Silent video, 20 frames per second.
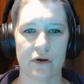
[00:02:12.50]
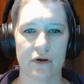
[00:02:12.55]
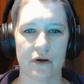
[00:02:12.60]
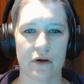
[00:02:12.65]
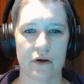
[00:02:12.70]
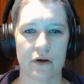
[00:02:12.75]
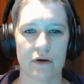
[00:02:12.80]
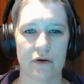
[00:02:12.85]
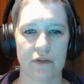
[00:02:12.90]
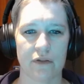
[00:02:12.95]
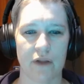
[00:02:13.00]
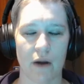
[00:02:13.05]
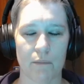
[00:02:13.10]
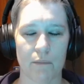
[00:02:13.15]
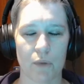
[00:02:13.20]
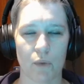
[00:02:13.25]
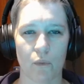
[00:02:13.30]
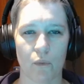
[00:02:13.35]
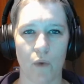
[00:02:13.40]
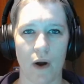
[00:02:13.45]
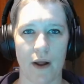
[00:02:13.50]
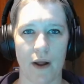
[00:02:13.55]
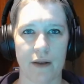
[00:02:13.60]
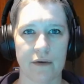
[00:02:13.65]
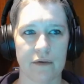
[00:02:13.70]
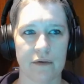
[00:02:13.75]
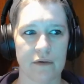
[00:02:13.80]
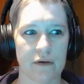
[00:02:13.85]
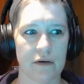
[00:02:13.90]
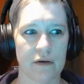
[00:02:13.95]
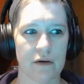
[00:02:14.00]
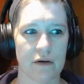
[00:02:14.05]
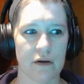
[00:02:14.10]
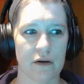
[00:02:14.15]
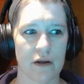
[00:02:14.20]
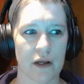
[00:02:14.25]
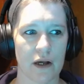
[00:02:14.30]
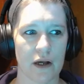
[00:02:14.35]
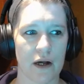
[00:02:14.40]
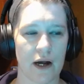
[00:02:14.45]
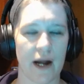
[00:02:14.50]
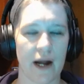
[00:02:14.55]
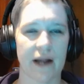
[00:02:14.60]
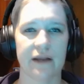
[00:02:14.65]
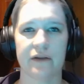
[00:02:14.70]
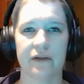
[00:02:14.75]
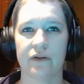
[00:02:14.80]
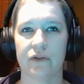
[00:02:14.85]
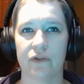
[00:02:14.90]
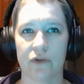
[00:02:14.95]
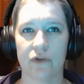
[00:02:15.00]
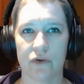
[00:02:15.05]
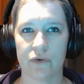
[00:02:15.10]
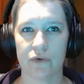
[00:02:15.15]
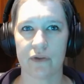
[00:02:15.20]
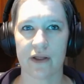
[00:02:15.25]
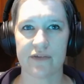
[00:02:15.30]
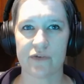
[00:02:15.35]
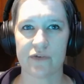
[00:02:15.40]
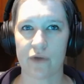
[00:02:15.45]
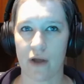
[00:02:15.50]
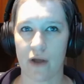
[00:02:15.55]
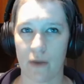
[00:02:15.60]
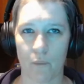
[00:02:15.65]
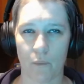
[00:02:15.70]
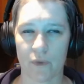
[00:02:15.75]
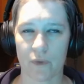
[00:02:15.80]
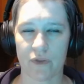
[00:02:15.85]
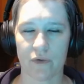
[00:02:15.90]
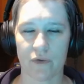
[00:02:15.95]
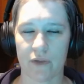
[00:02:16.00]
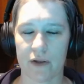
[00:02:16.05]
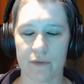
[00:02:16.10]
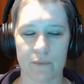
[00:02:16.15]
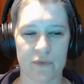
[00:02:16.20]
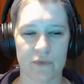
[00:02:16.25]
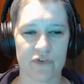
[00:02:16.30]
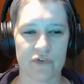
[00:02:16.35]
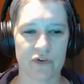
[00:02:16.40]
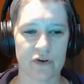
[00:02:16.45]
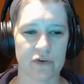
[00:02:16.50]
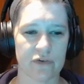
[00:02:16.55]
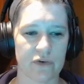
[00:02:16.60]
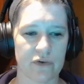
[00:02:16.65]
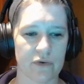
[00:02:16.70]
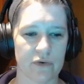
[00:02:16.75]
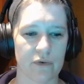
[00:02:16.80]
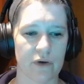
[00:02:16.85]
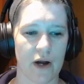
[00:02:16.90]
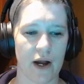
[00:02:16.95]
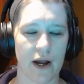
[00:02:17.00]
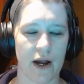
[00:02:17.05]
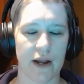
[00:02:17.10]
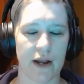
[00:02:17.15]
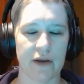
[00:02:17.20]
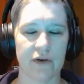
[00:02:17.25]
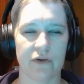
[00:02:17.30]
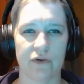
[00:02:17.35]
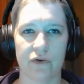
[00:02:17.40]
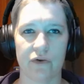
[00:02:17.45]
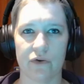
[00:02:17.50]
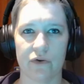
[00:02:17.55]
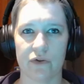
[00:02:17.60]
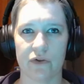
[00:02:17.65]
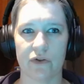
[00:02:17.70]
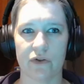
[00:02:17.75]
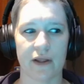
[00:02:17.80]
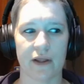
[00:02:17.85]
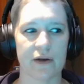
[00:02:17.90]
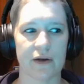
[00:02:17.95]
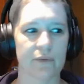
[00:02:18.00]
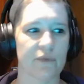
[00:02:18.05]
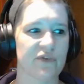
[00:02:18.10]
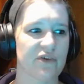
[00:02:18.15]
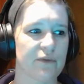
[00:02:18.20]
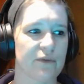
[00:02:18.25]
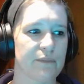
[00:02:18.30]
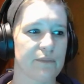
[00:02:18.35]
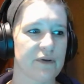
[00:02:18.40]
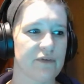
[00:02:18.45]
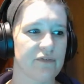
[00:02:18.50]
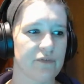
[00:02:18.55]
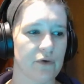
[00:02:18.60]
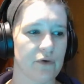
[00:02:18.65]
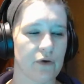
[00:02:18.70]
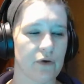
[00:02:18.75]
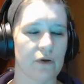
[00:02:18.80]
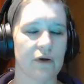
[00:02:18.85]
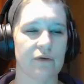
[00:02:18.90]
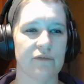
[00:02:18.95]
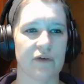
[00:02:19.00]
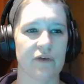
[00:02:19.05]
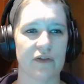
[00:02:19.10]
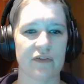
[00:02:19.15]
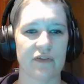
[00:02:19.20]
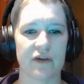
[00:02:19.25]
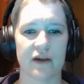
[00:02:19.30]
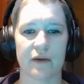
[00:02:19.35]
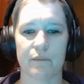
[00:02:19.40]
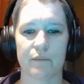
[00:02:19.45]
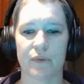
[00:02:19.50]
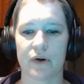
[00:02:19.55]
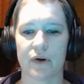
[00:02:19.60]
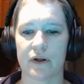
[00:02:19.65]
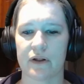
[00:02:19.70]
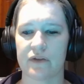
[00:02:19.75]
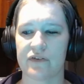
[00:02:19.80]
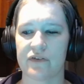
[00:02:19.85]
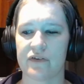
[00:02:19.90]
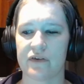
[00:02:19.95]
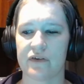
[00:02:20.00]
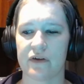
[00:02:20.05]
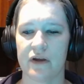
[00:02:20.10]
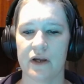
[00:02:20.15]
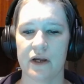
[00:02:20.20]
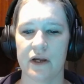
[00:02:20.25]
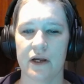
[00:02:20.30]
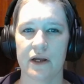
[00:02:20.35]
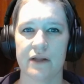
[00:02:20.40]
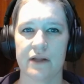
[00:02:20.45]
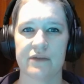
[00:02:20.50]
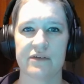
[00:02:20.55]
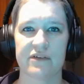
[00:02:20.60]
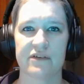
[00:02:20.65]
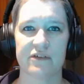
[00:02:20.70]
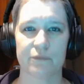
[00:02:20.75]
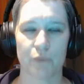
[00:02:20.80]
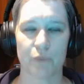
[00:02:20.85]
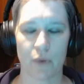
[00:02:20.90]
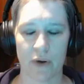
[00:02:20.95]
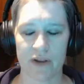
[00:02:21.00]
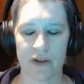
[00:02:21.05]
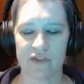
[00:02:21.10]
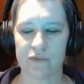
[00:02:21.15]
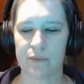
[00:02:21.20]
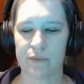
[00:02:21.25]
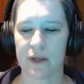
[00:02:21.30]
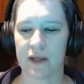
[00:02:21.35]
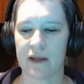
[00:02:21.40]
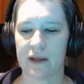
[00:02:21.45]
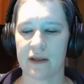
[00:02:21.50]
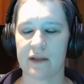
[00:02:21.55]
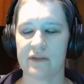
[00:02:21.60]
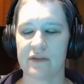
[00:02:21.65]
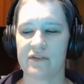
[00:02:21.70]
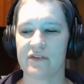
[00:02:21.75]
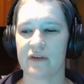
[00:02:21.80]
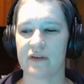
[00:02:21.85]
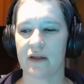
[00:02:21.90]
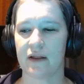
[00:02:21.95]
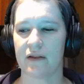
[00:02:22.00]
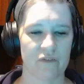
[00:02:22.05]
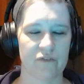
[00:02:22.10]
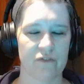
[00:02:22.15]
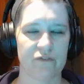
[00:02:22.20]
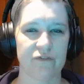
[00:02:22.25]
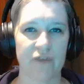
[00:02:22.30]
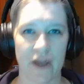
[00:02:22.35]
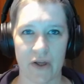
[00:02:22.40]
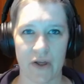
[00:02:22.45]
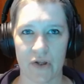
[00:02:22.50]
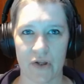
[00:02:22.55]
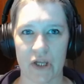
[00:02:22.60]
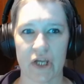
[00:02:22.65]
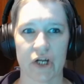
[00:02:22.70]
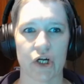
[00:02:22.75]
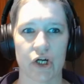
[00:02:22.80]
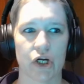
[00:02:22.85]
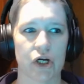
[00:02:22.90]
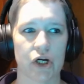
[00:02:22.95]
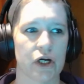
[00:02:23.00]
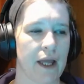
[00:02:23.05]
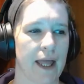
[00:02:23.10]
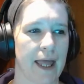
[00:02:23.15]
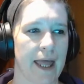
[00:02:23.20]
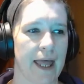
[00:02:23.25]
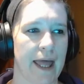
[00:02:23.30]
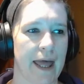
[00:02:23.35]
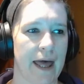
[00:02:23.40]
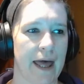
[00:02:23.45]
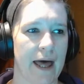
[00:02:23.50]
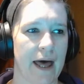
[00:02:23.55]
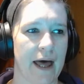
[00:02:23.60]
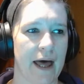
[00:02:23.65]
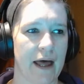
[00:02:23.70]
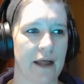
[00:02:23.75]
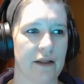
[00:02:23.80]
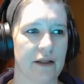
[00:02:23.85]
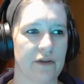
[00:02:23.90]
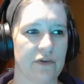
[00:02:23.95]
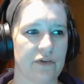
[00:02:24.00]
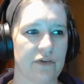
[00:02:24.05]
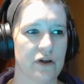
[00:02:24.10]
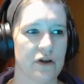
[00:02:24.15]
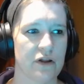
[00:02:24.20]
number one, I knew that's what the letter was going to do. I knew that the letter was going to be full of nothing but disappointment and failure and